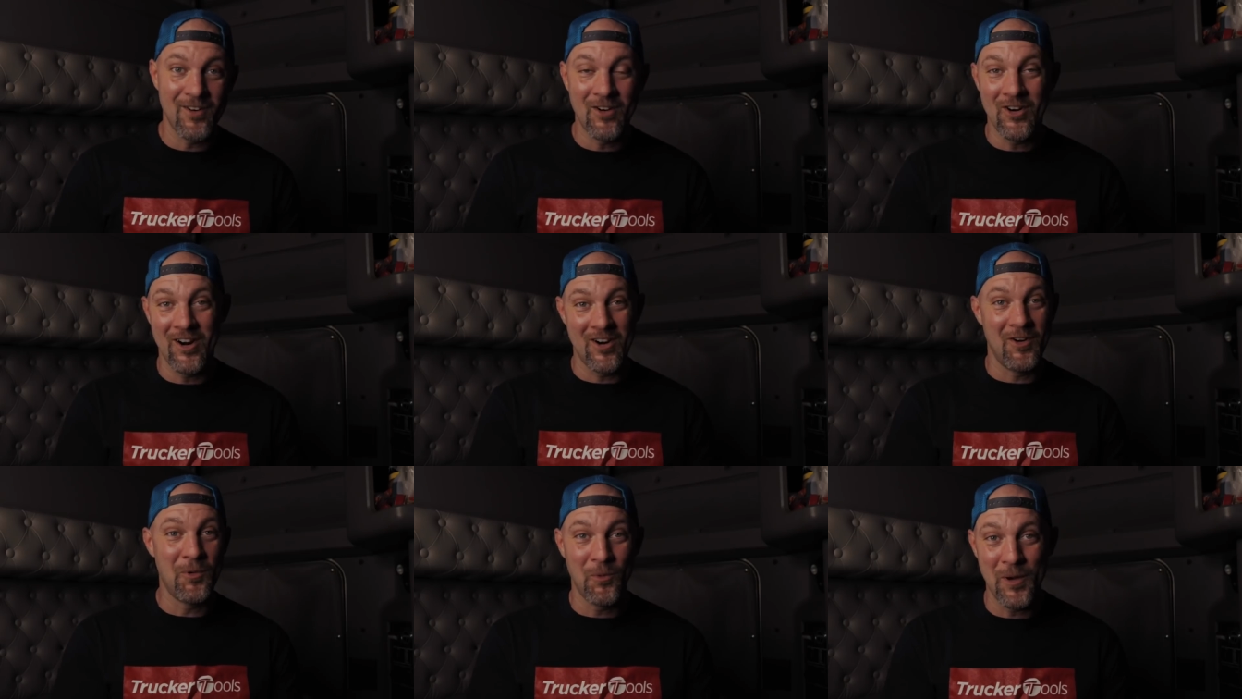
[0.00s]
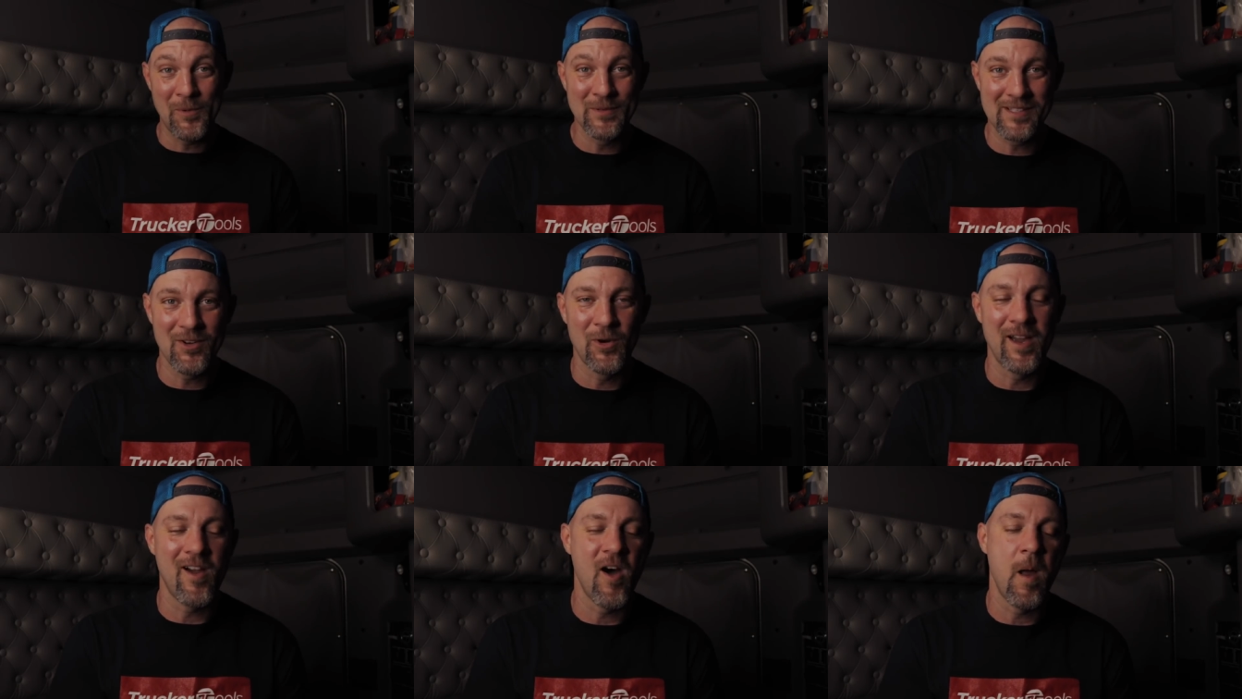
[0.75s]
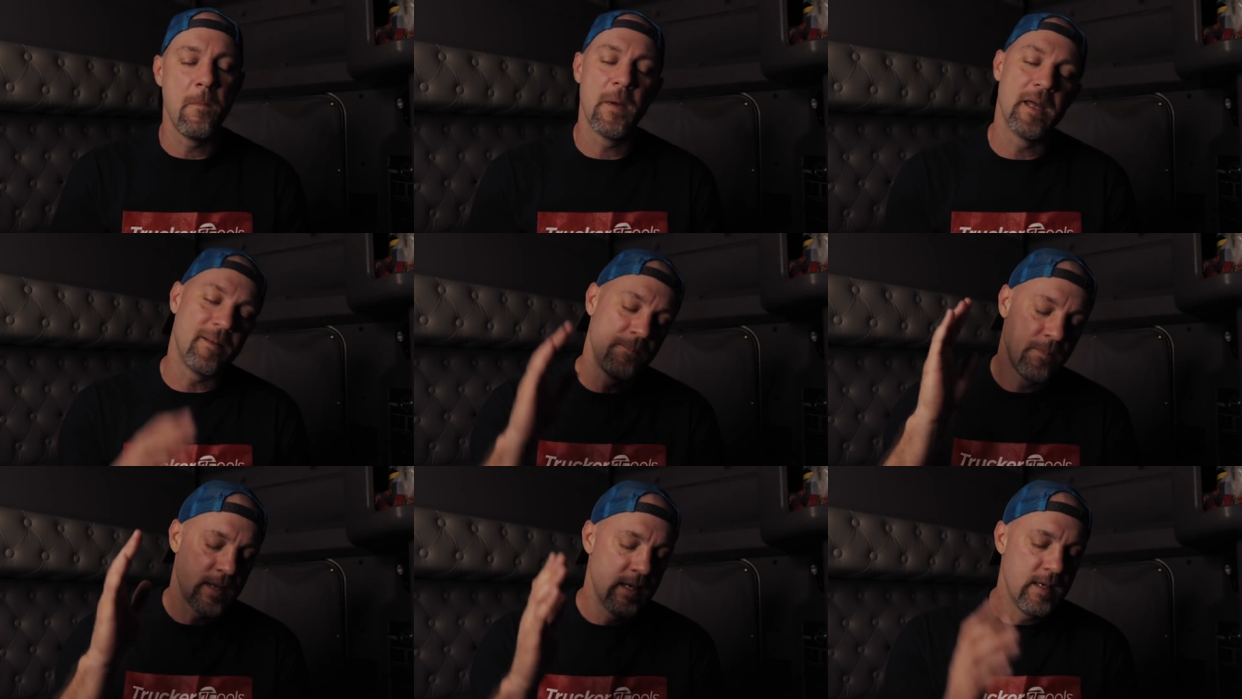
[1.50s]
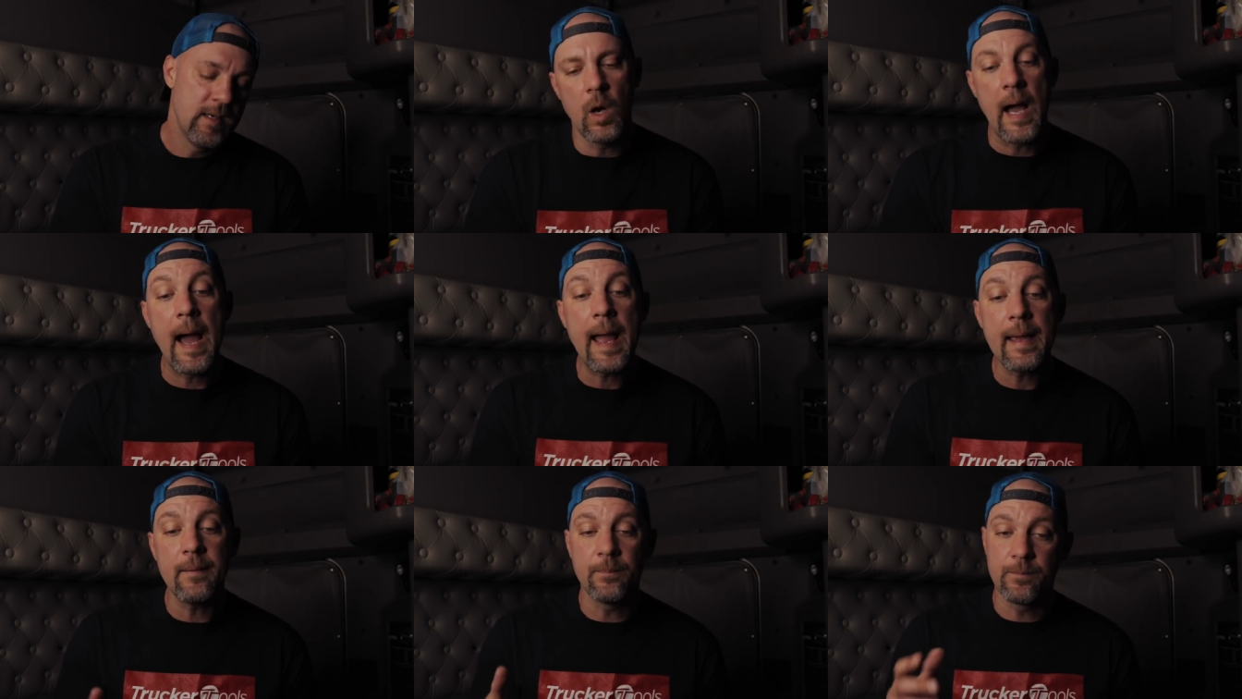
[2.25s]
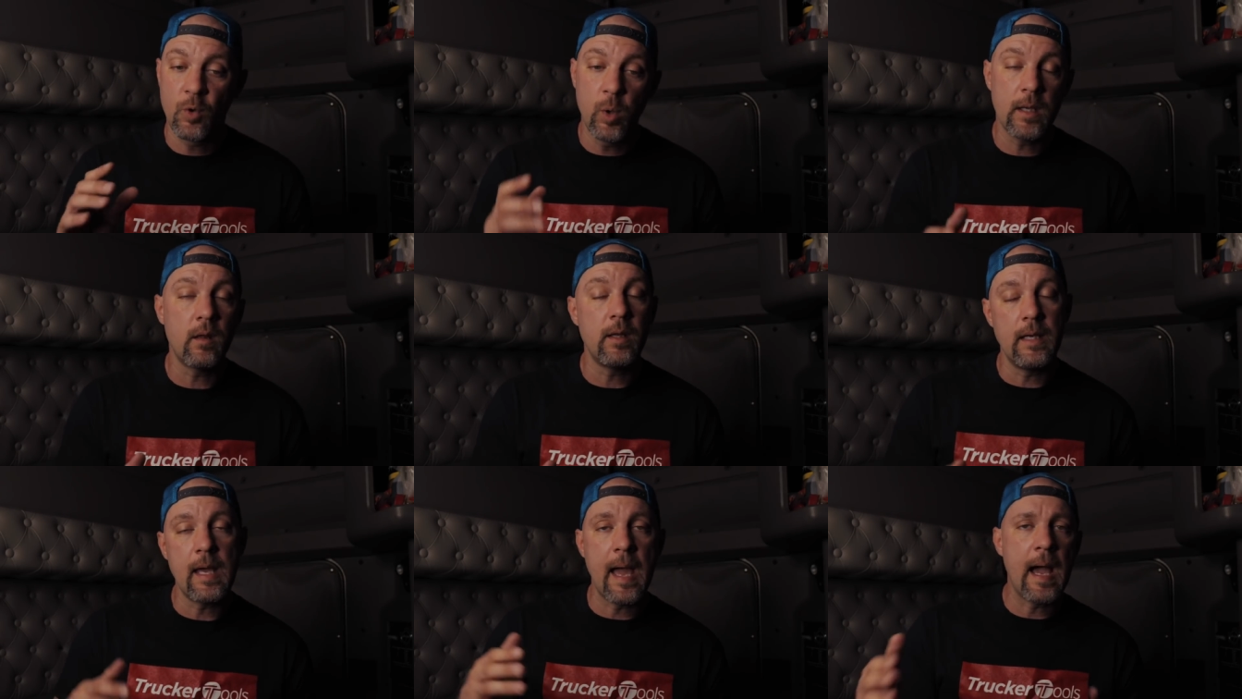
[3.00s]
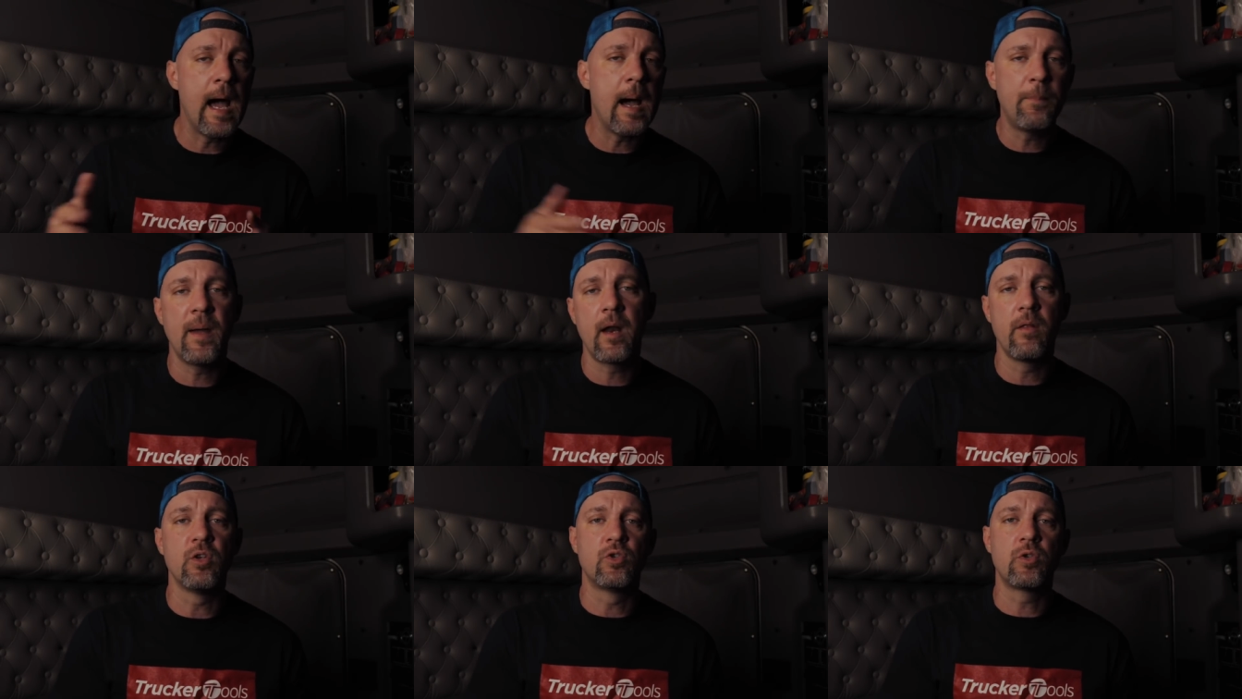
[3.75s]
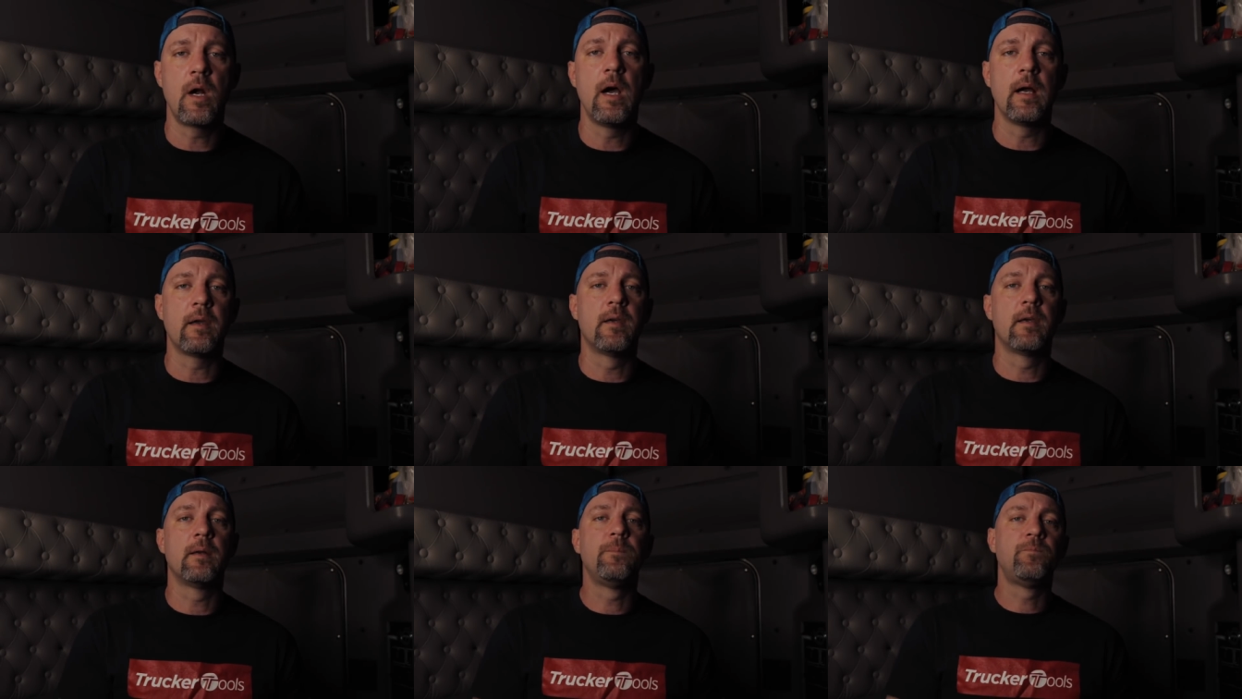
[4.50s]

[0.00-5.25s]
or what was going on, but I quickly, I hop out of the truck